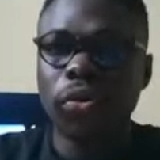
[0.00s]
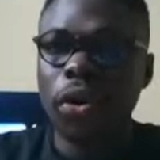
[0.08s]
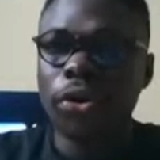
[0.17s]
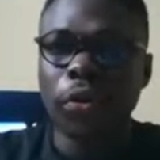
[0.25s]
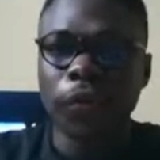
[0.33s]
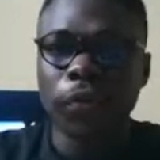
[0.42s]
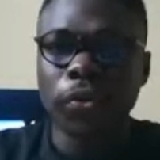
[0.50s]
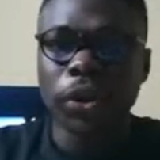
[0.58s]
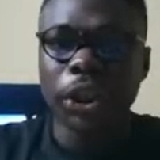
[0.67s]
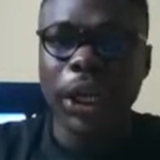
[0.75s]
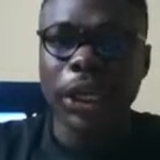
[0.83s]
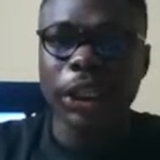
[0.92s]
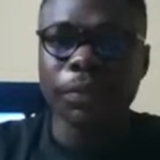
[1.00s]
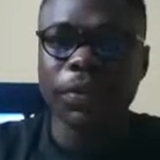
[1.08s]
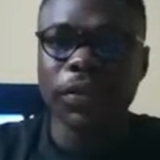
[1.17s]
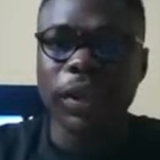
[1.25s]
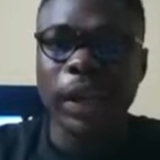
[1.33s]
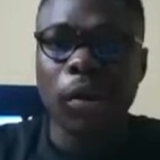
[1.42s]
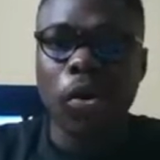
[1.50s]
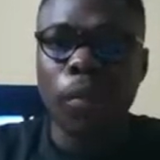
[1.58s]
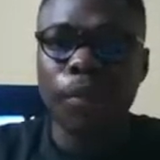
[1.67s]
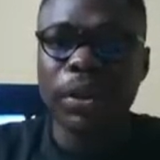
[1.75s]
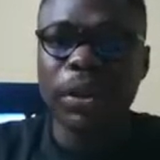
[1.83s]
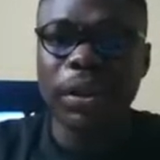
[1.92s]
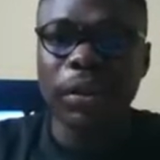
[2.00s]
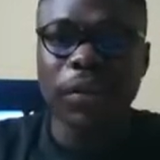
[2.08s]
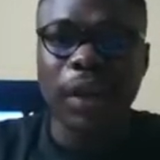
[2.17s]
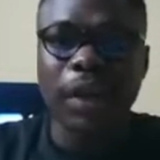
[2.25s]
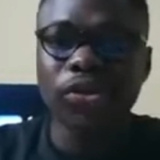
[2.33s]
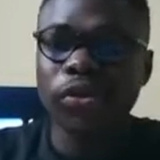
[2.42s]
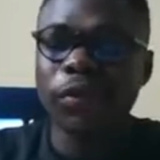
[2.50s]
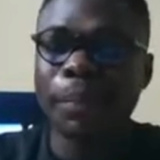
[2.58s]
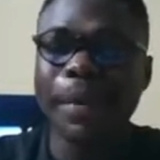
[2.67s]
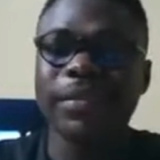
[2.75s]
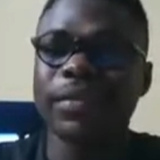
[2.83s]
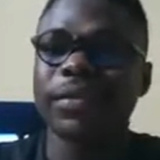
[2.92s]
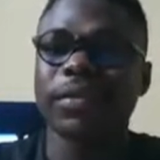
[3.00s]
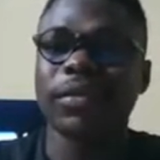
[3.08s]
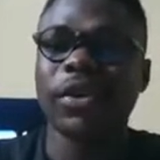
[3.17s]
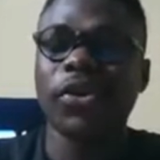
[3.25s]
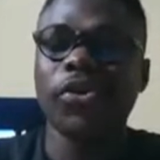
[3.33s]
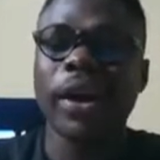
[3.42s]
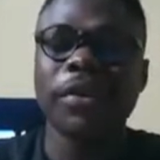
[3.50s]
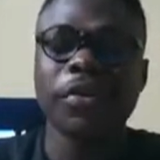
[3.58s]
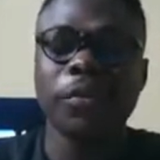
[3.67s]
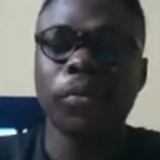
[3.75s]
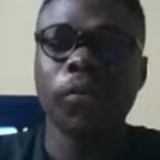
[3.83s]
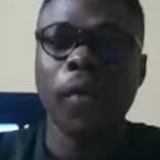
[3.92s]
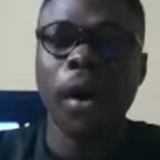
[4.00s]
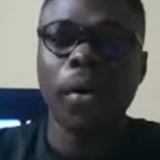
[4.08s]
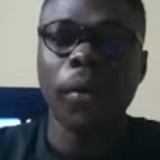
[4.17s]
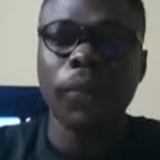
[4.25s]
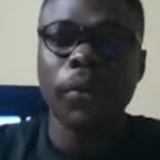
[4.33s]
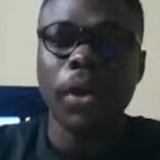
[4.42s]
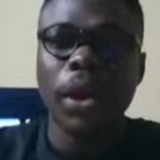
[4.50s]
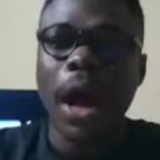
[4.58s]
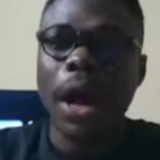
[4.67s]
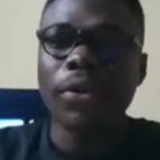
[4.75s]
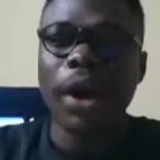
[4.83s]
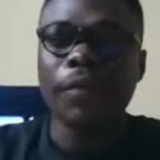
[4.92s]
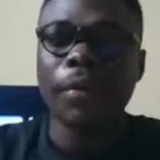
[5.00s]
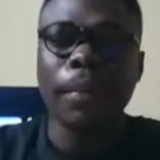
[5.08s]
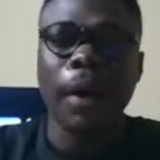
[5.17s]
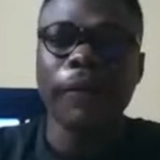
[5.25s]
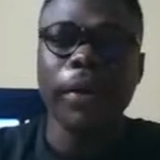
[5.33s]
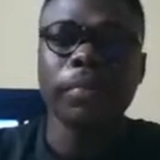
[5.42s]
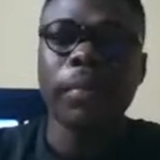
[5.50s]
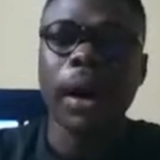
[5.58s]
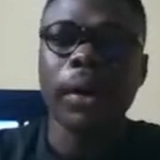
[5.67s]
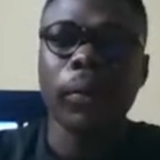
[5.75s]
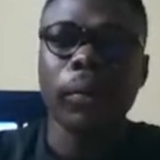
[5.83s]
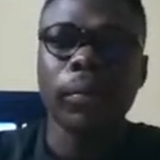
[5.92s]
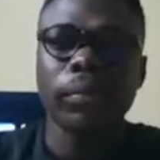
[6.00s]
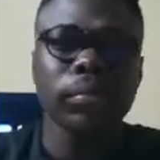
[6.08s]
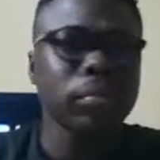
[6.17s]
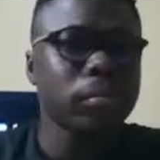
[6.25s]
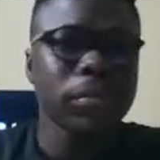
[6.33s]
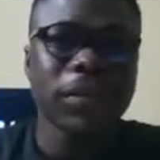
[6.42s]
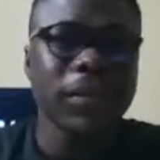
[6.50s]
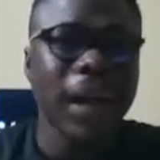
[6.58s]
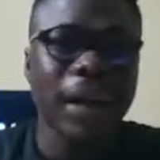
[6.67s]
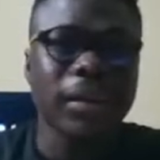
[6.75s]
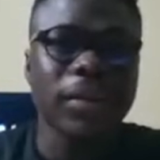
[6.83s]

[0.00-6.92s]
go on your phone on ChatGPT, then copy this and just paste it in your edit profile. And you have a perfect bio. It's that